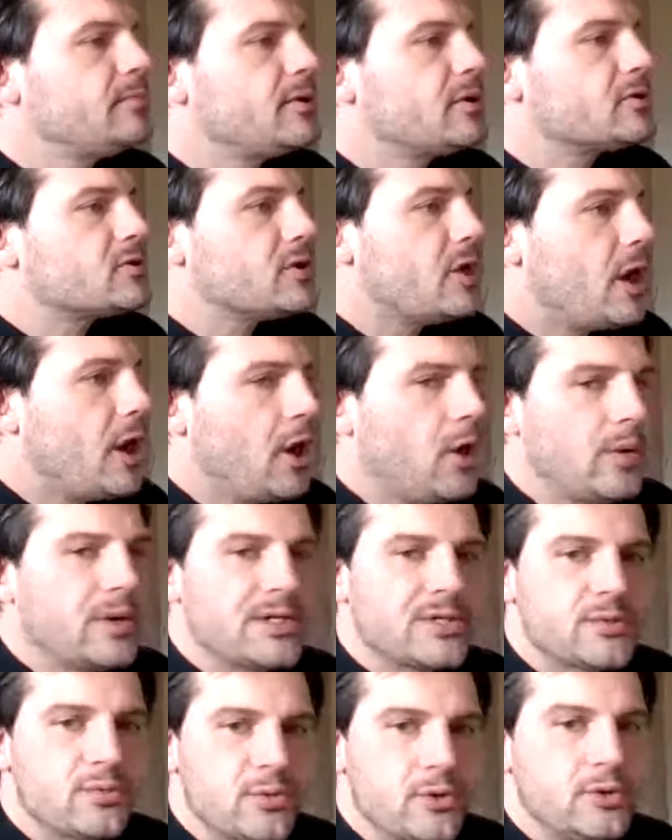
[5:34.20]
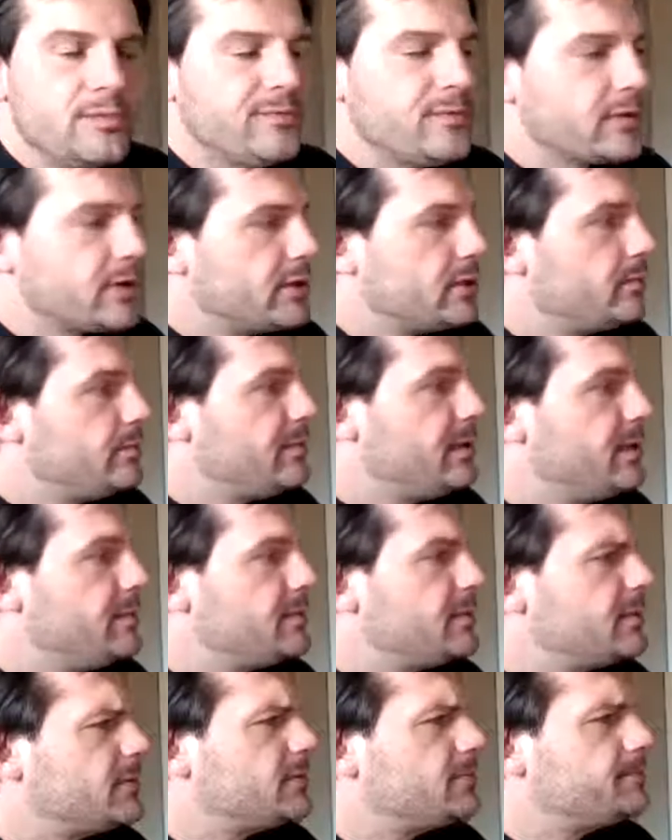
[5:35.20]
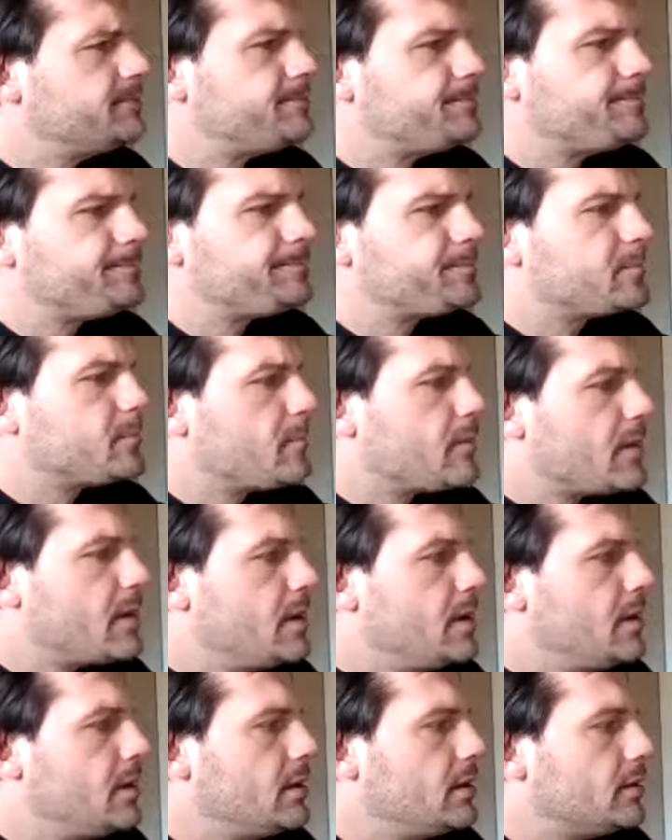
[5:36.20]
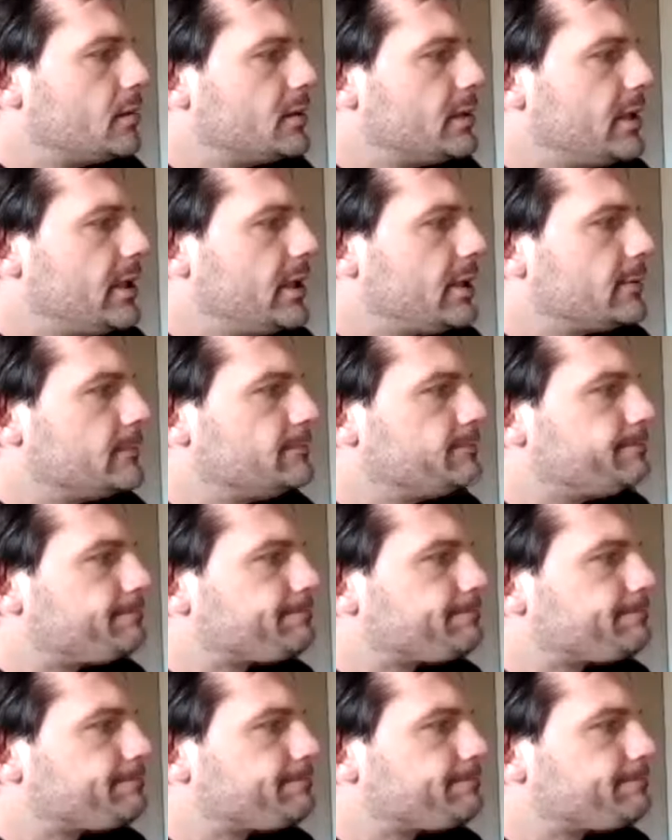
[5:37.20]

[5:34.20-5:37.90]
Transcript: There's always room for good people. Okay.